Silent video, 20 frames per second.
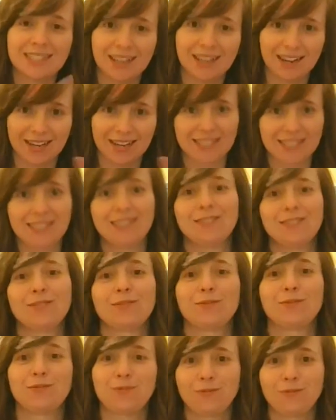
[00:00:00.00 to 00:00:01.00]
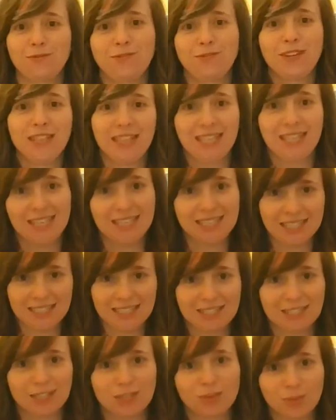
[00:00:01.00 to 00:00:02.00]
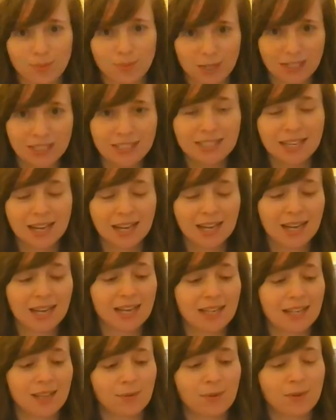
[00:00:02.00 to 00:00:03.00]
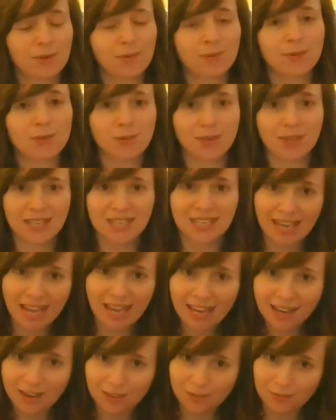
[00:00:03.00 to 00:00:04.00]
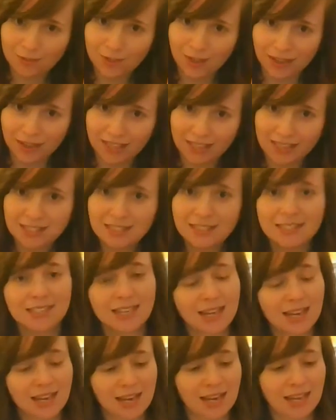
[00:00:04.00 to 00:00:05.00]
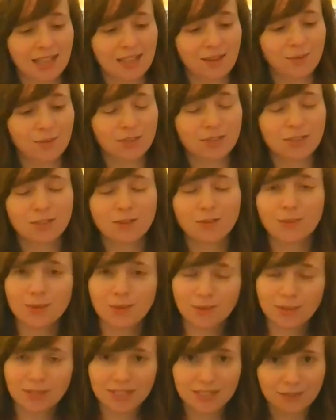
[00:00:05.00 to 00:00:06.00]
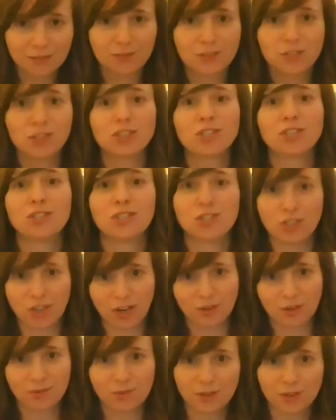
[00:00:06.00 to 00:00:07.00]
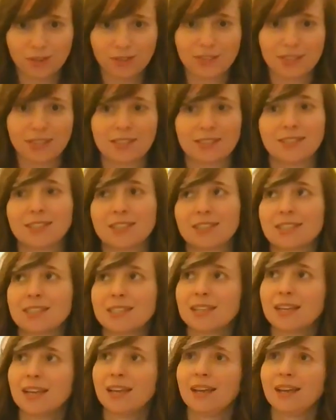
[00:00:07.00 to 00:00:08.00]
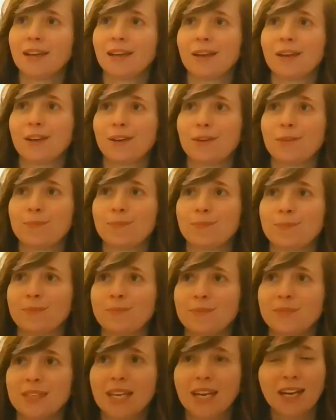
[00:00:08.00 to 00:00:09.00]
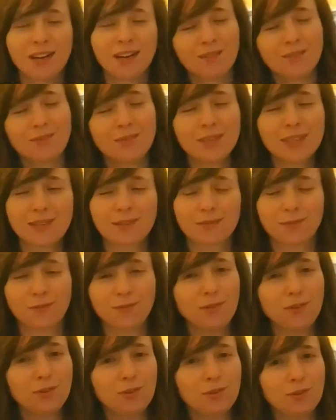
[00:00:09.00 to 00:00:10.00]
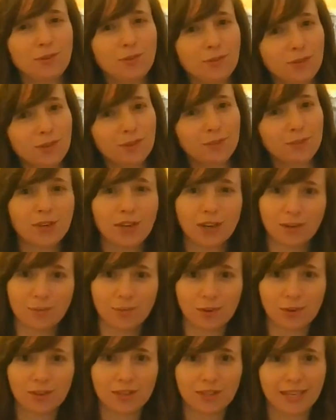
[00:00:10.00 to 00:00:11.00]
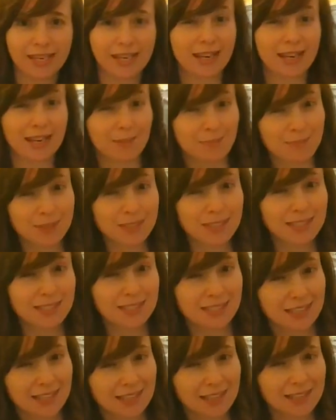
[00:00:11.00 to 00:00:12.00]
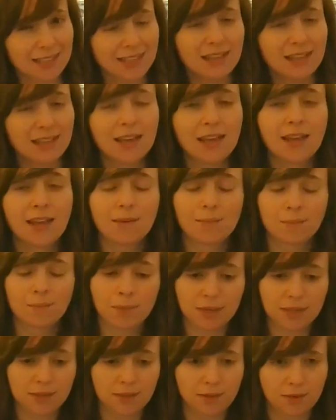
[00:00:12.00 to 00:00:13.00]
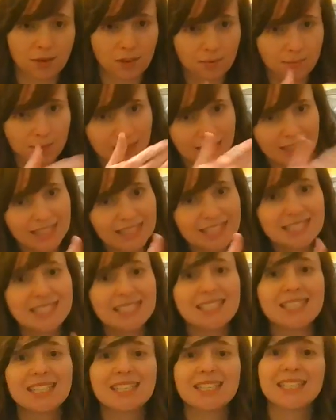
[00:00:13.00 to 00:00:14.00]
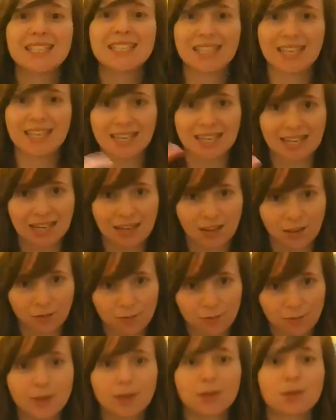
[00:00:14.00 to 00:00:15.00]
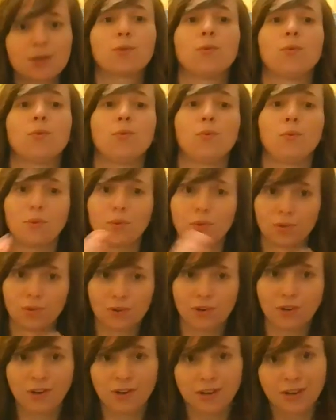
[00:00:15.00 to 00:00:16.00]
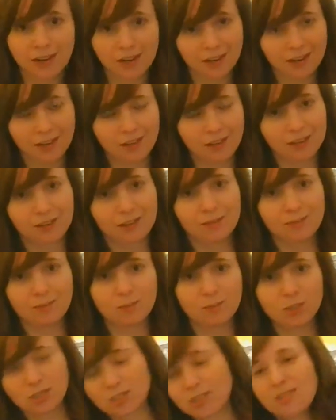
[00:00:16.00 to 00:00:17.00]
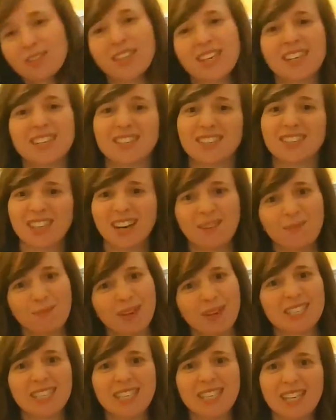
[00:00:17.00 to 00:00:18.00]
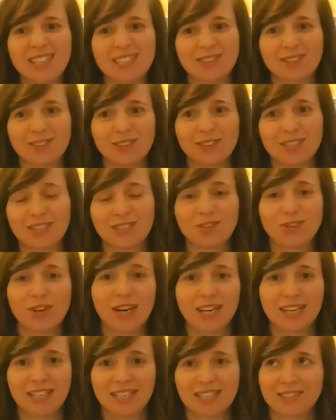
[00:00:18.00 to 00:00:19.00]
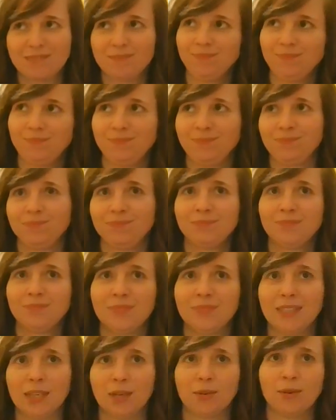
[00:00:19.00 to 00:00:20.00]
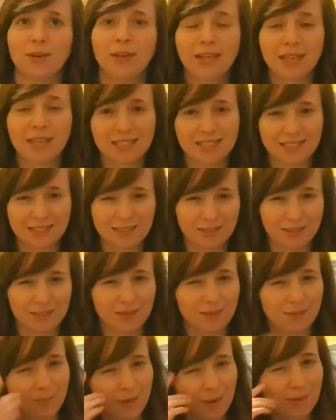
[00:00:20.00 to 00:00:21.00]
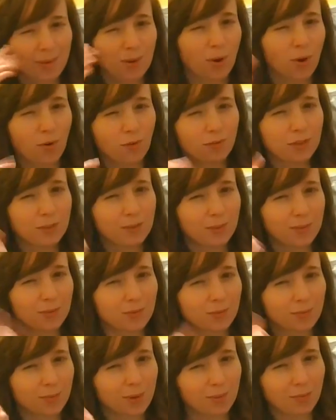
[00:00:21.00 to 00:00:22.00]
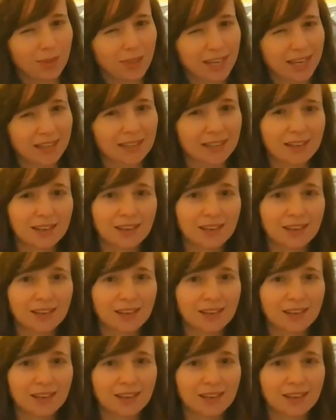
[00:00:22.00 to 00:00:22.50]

kinds of feelings and descriptions, and then we're going to be doing negative kinds, and then we're just going to be doing stuff in just general that just kind of like a few of them are kind of more like opposites kind of thing, but they're going to be listed in alphabetical order, just so that just kind of makes it easier to try to, to maybe hopefully be able to remember that.